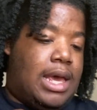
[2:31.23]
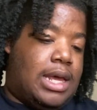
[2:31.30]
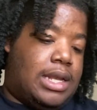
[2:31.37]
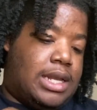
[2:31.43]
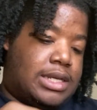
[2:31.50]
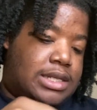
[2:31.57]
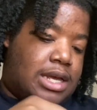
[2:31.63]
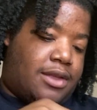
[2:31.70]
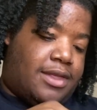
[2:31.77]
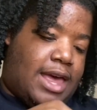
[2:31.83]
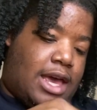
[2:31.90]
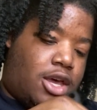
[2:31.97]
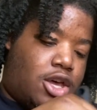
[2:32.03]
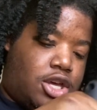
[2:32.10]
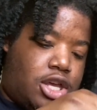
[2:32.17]
that's how
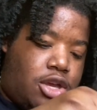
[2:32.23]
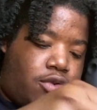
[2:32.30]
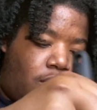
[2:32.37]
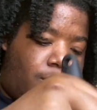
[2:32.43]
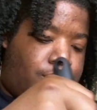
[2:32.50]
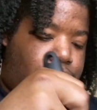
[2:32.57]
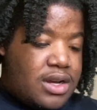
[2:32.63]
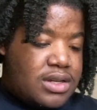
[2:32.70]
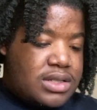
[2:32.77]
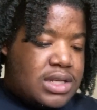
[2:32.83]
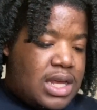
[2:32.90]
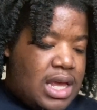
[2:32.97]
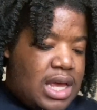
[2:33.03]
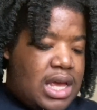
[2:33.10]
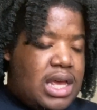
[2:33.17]
that cookie crumbles.
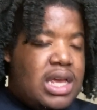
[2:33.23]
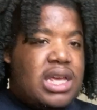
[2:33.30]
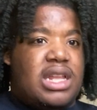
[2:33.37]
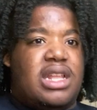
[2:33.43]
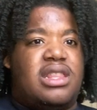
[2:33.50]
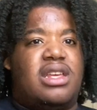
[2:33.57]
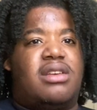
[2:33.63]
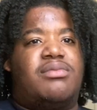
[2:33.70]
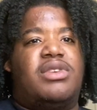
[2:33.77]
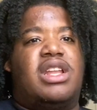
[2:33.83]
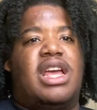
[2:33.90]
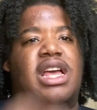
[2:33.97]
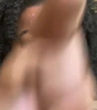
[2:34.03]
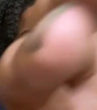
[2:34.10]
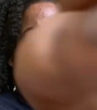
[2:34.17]
And I think I'm gonna
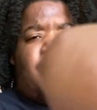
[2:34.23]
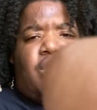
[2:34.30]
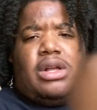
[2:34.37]
add some more